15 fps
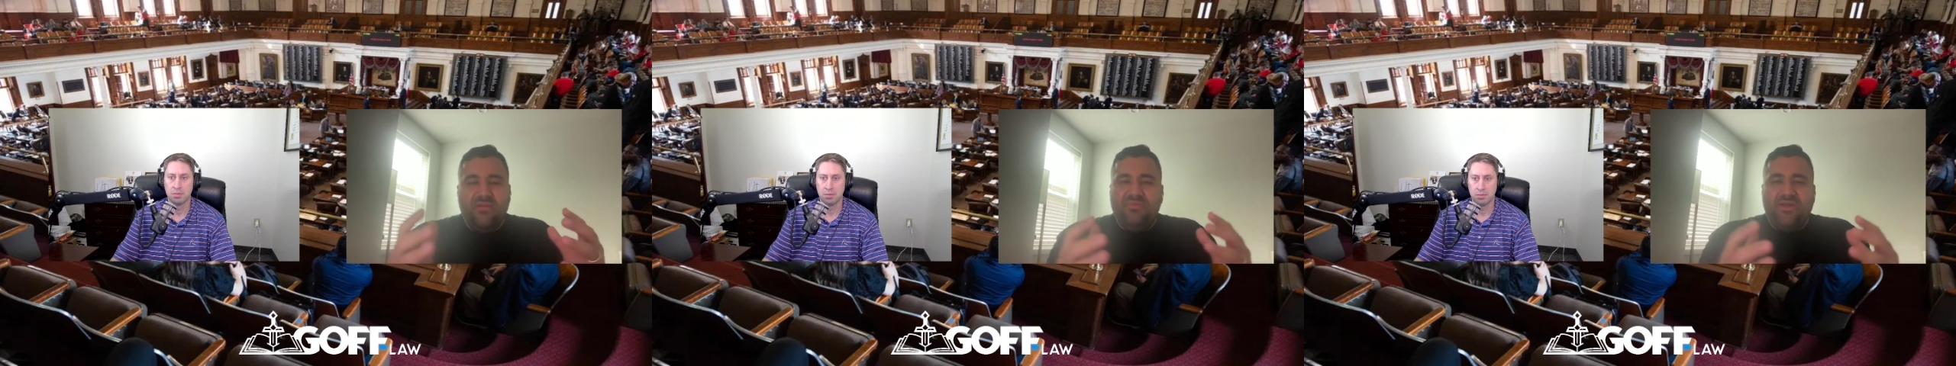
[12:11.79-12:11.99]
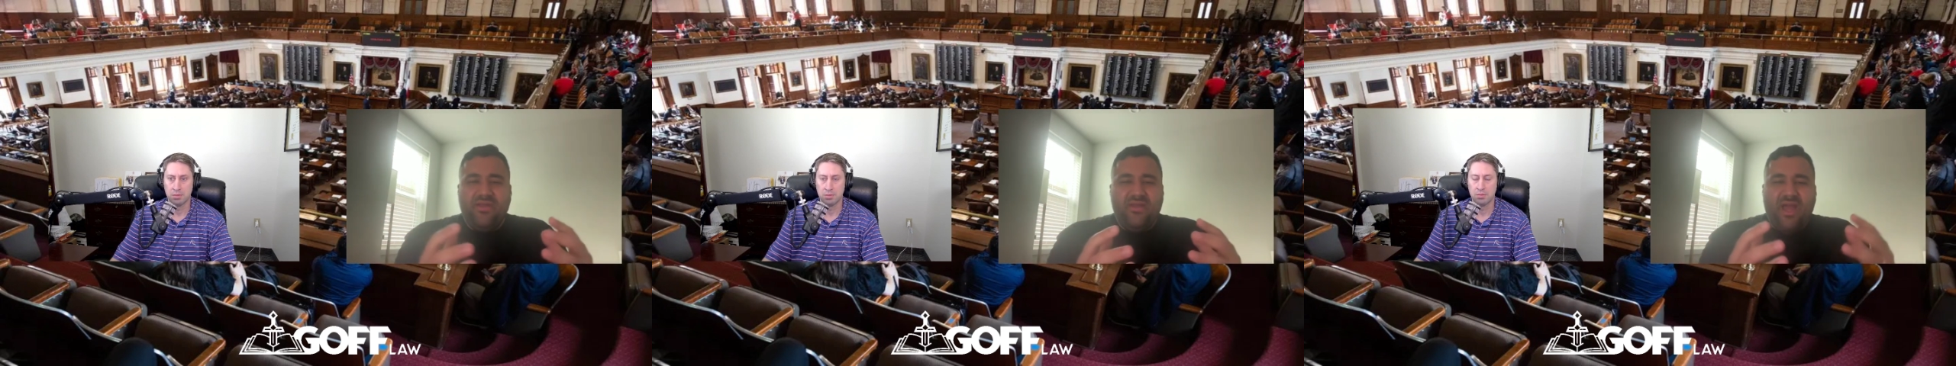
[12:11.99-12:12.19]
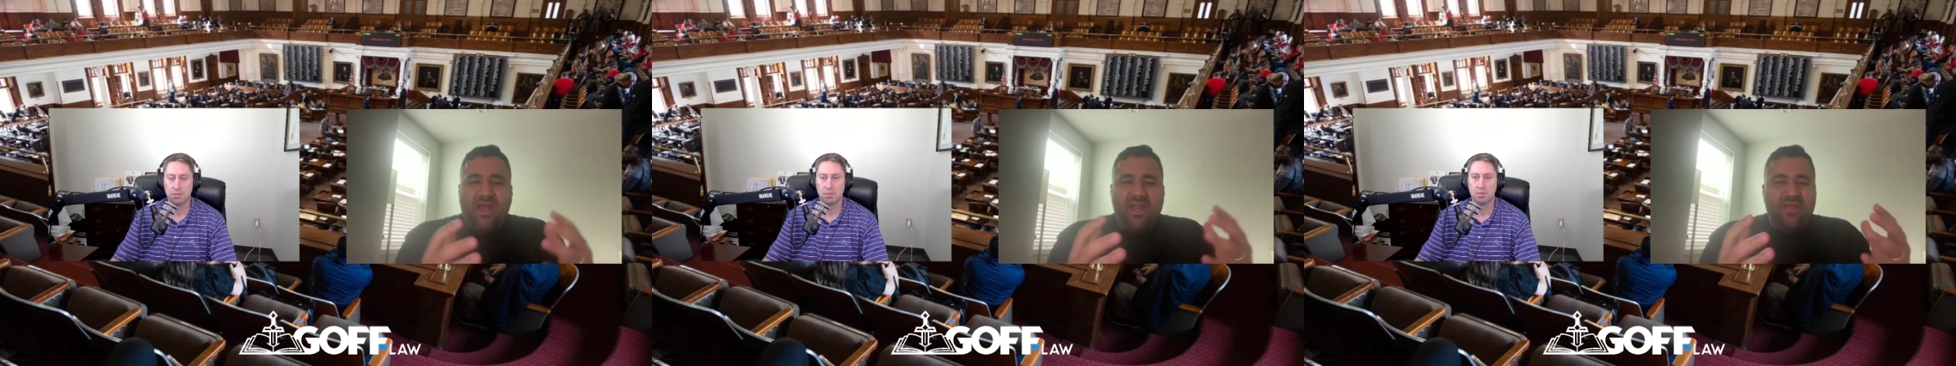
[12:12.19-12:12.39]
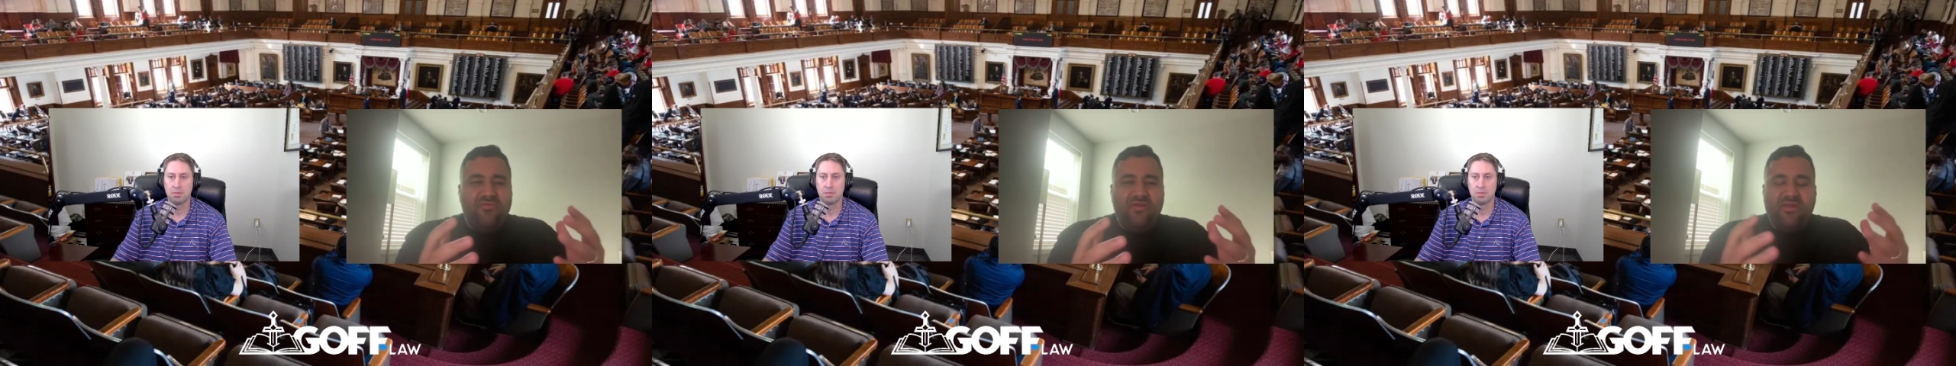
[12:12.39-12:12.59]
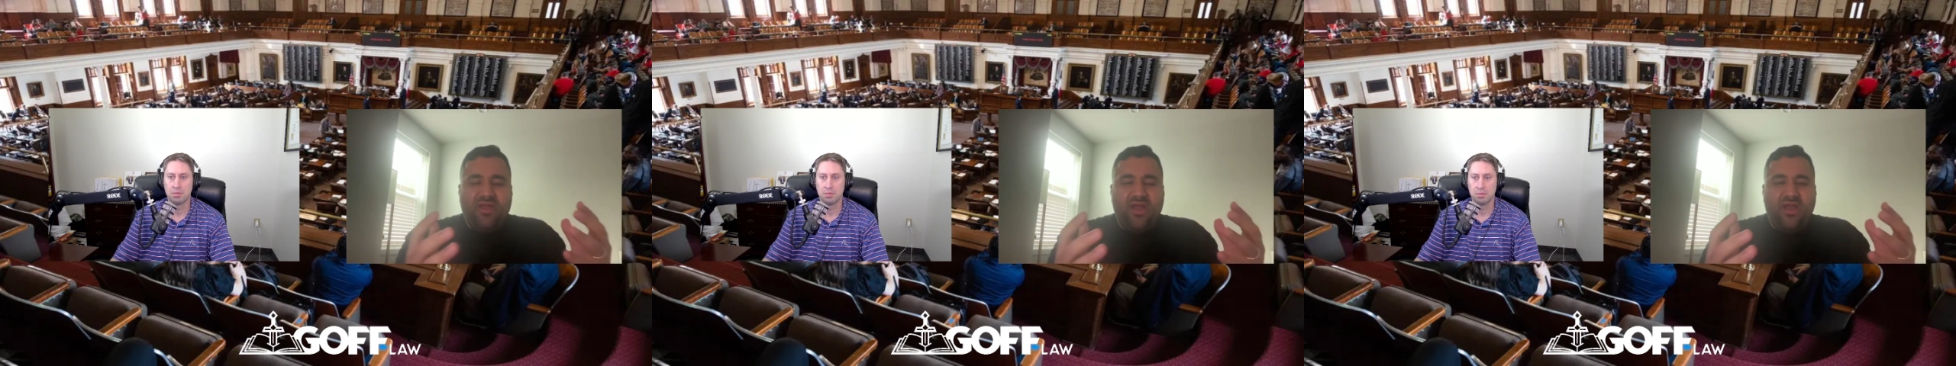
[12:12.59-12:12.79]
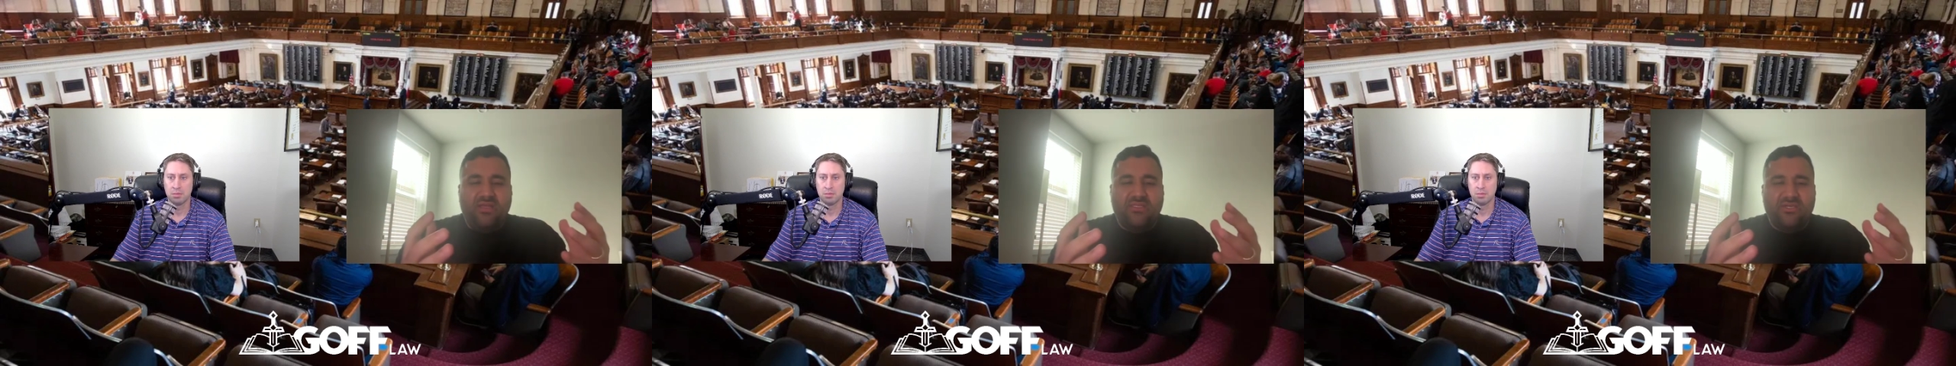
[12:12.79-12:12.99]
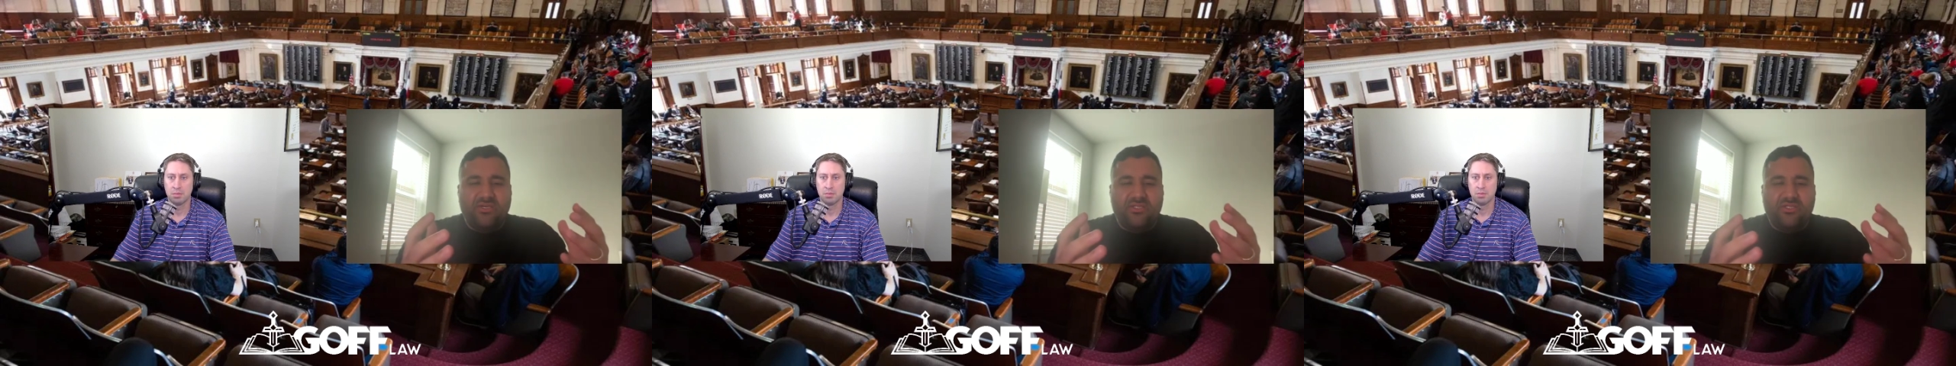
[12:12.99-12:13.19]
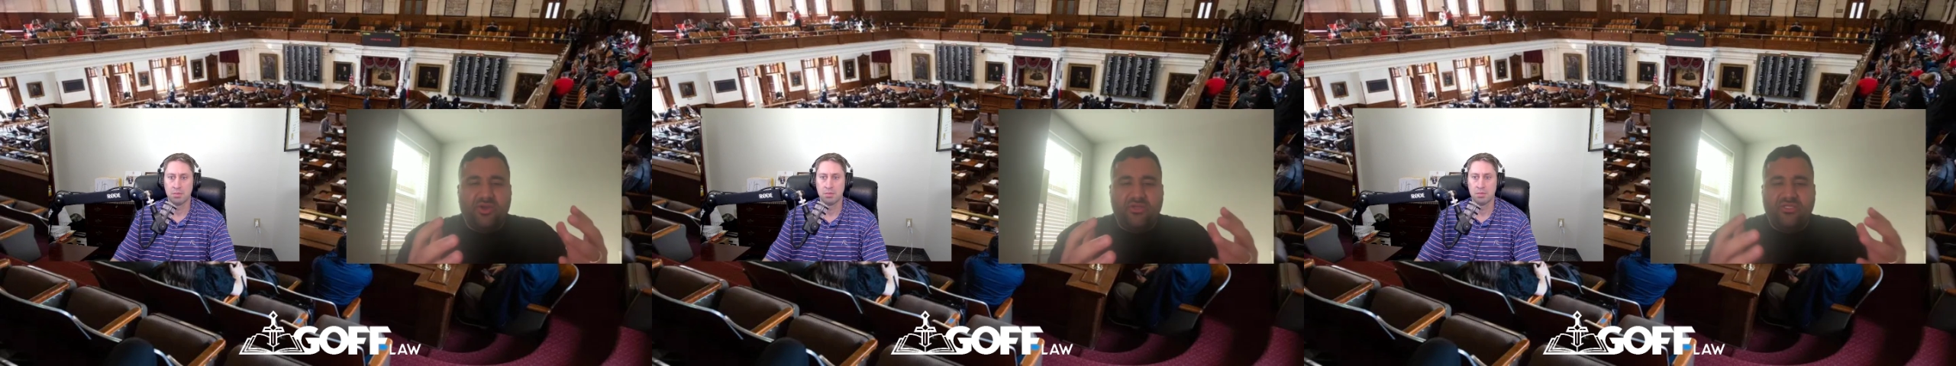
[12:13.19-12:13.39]
But not every doctor
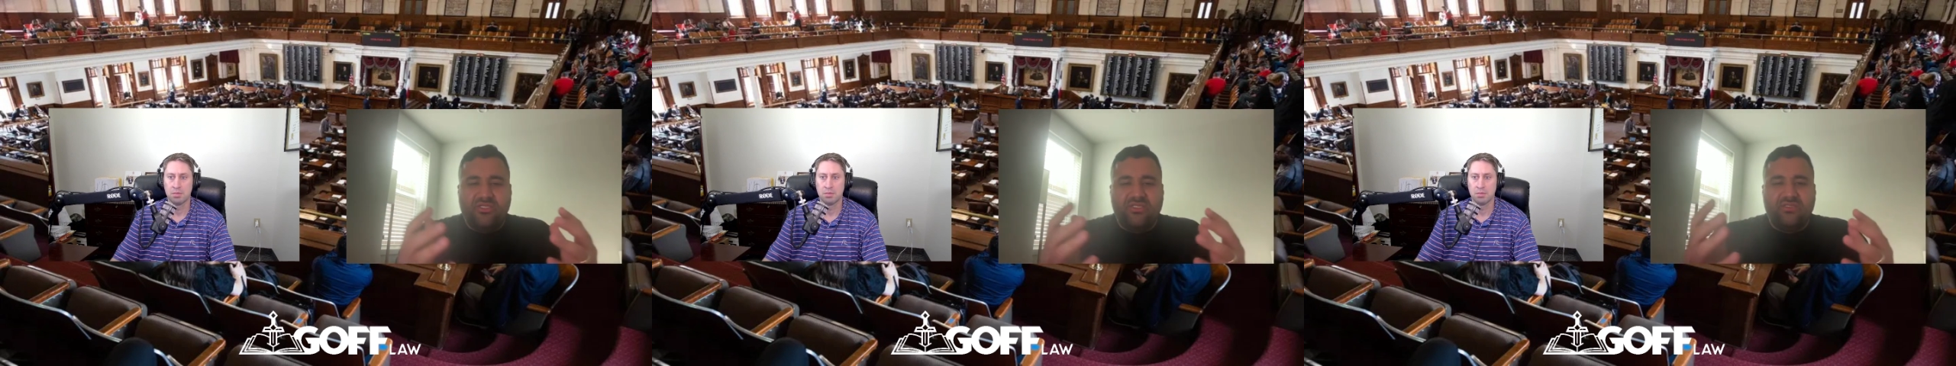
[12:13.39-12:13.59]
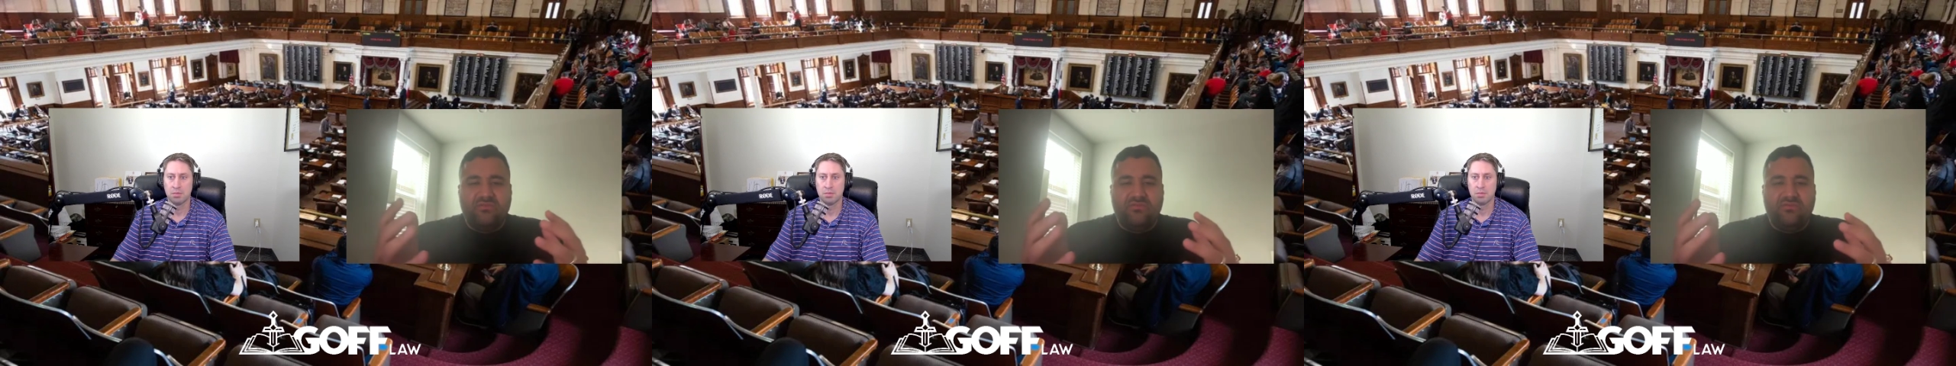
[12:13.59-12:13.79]
charges